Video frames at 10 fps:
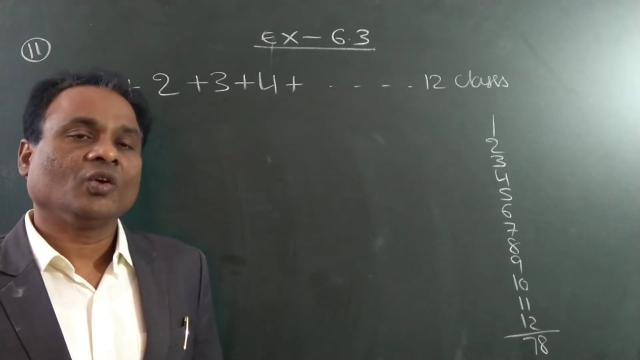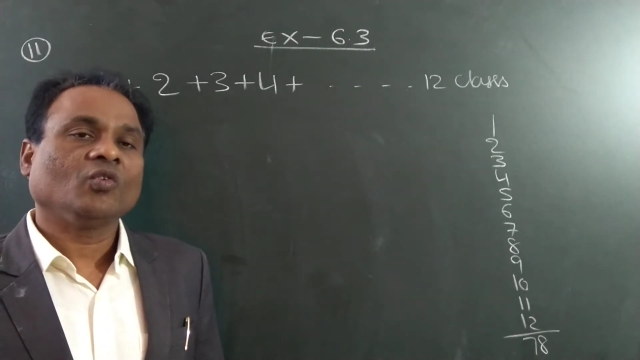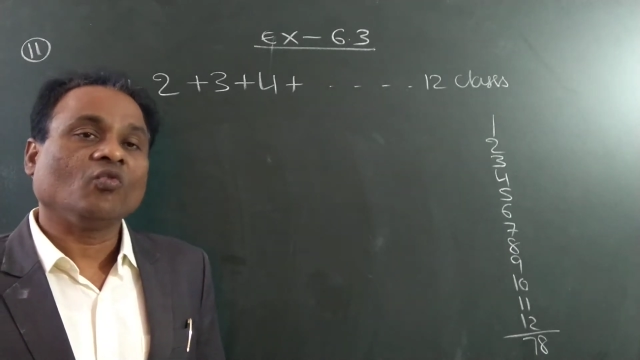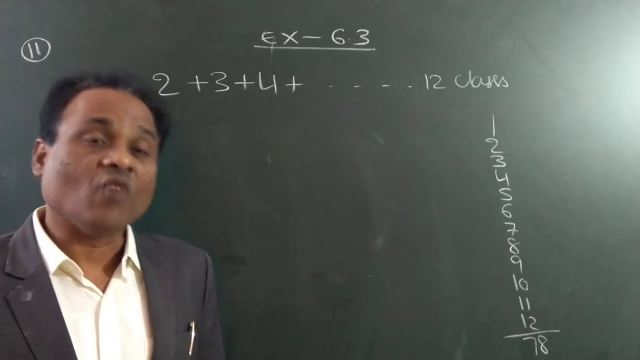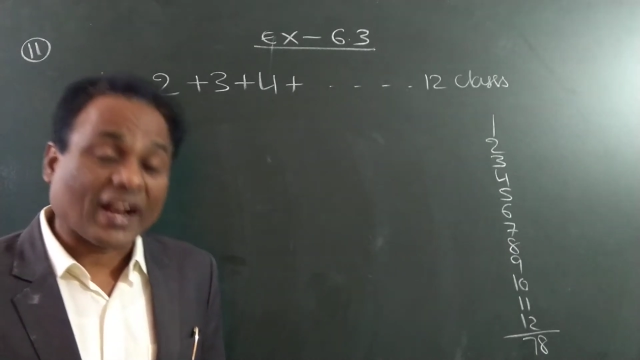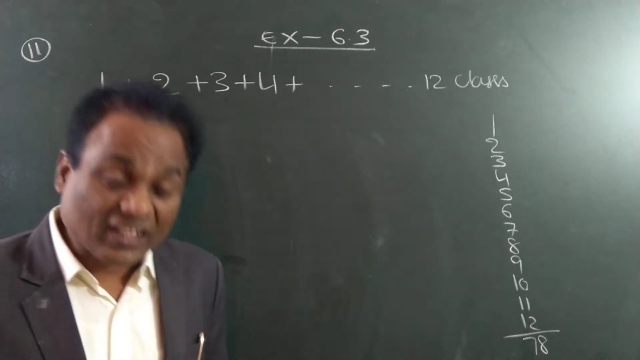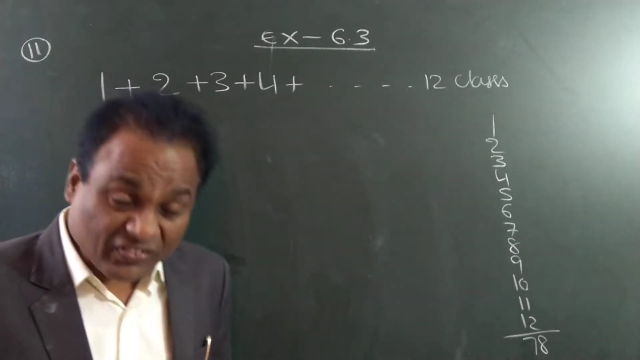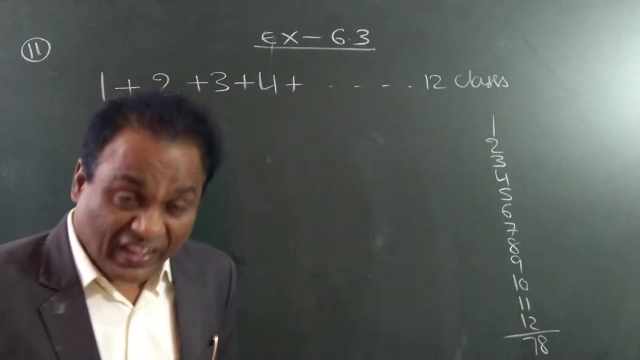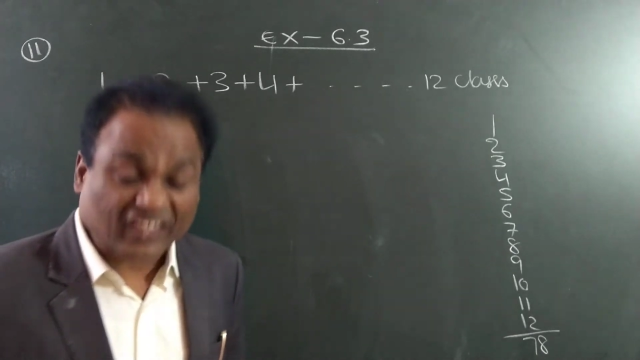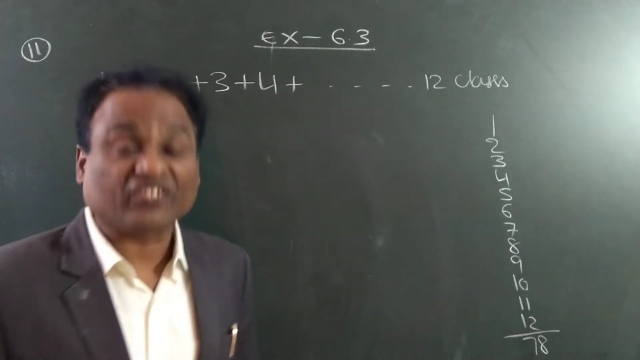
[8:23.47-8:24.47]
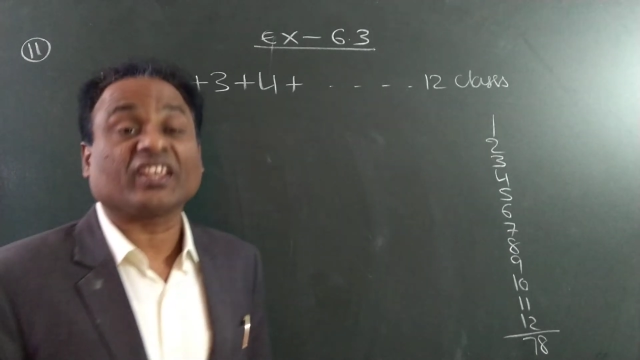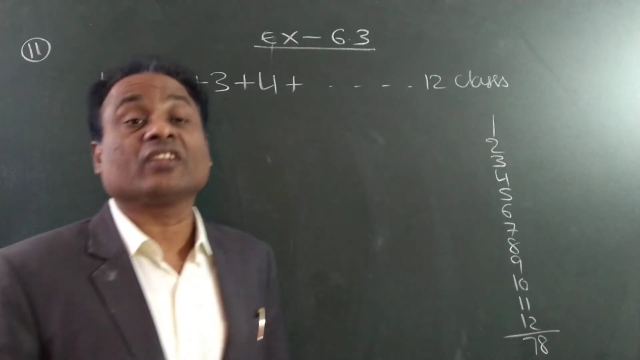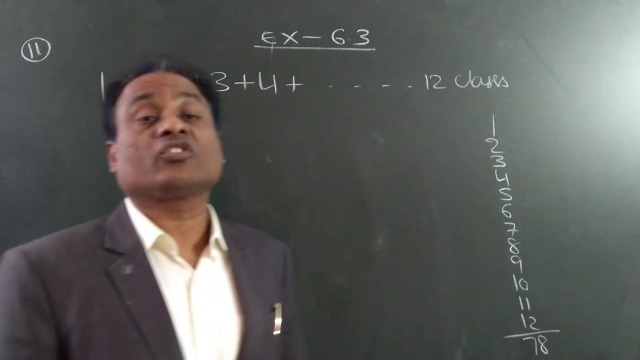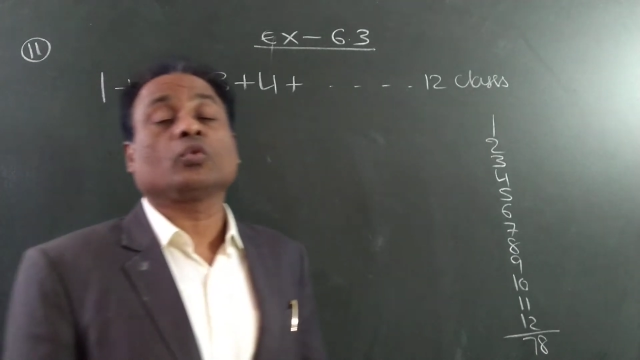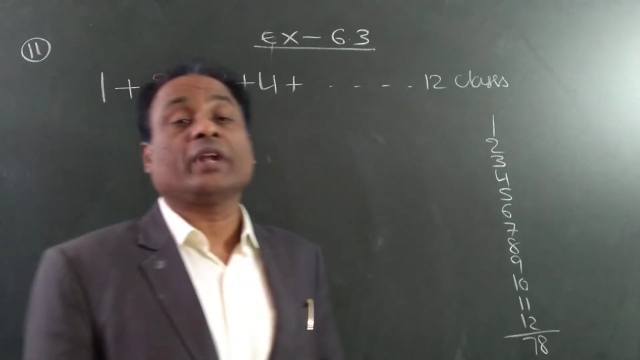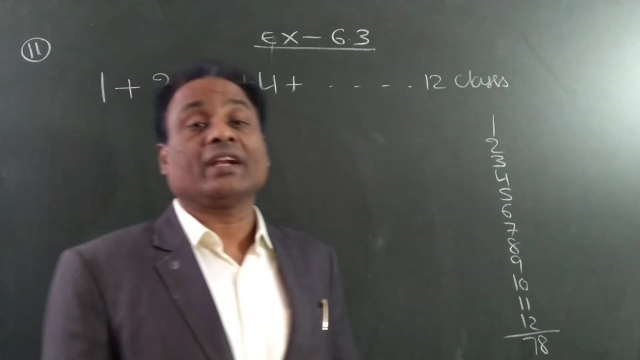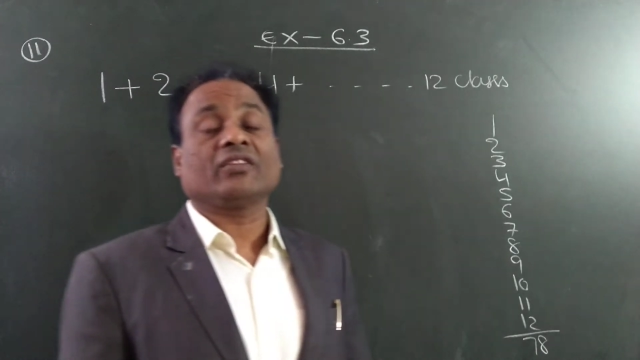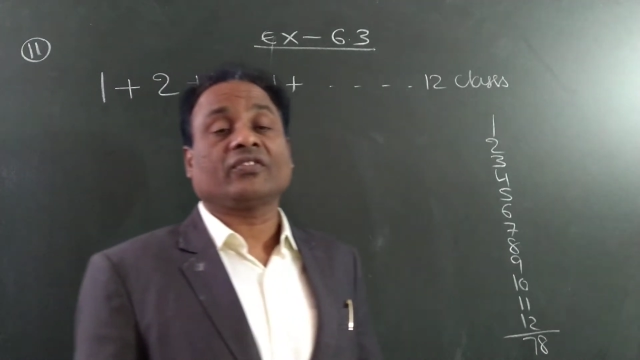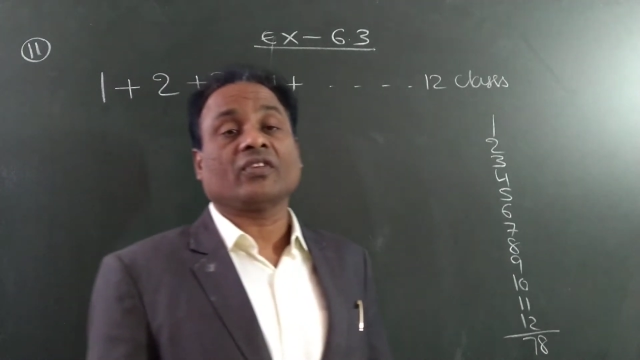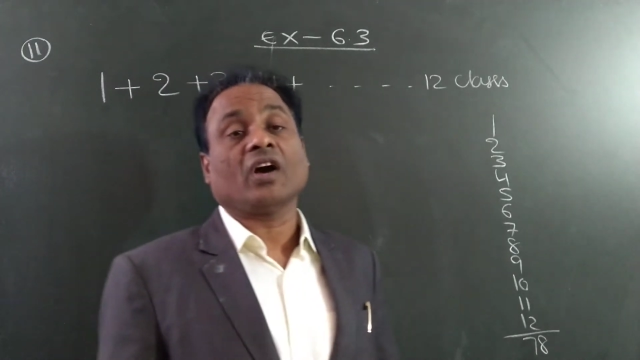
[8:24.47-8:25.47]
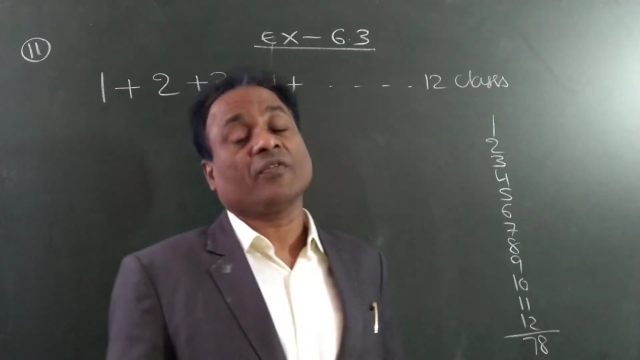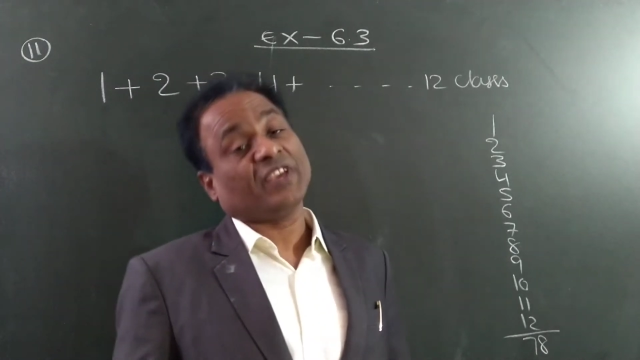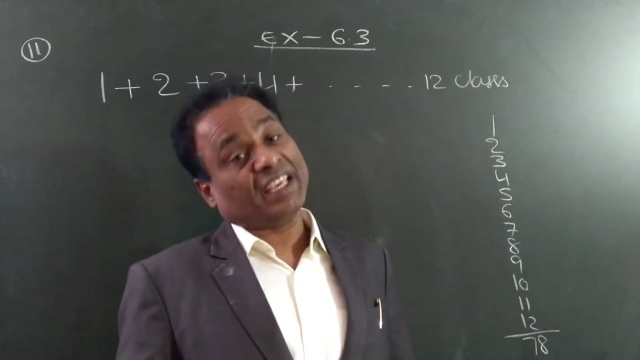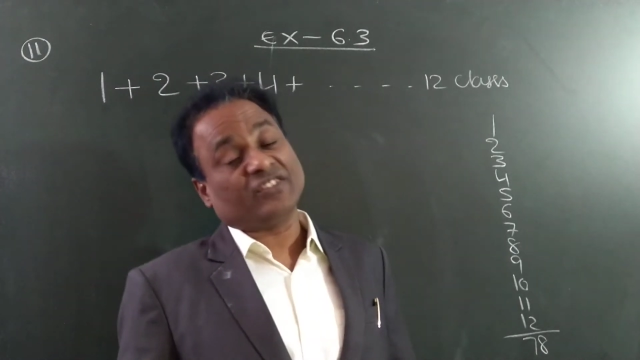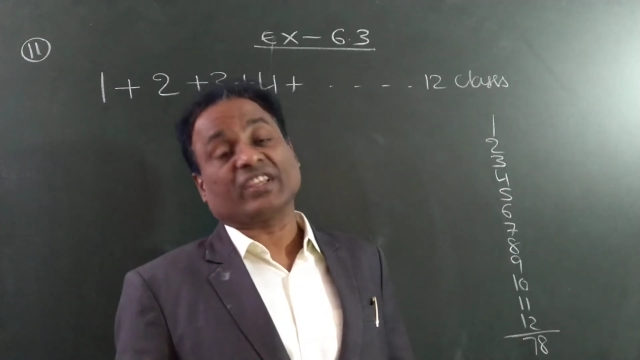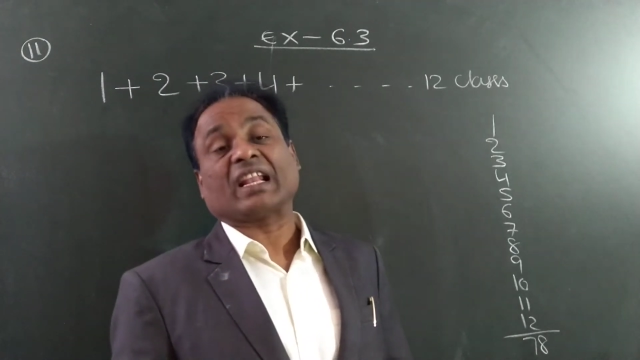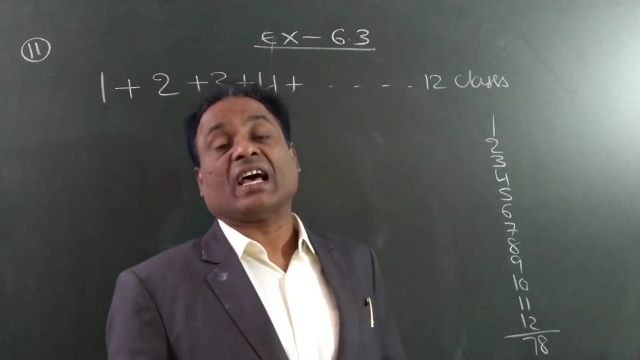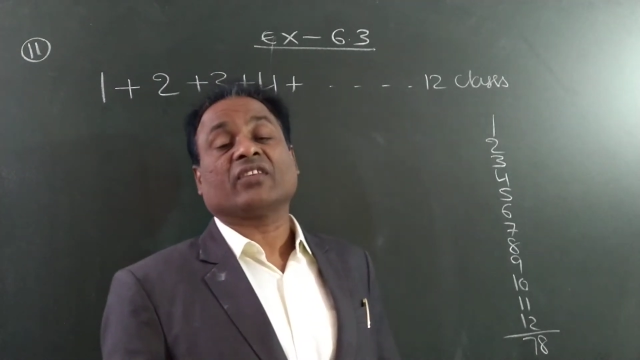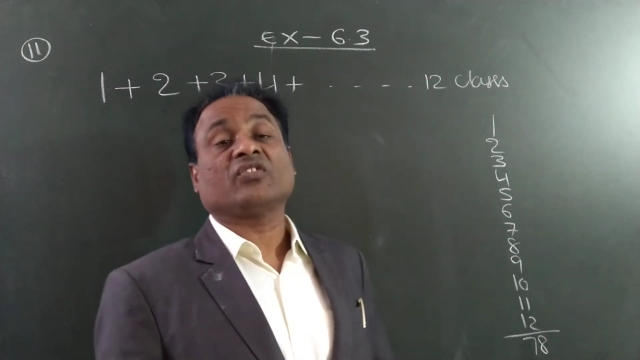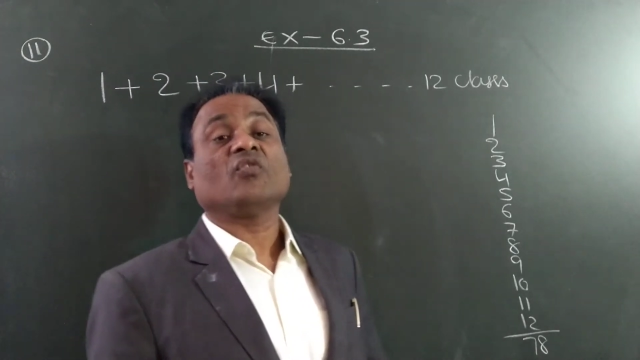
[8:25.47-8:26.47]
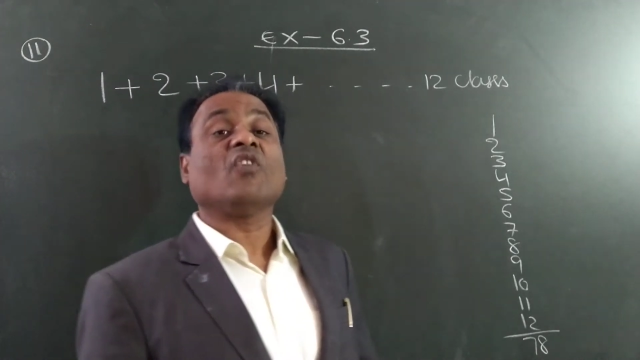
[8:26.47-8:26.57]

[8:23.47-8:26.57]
one section students of each class.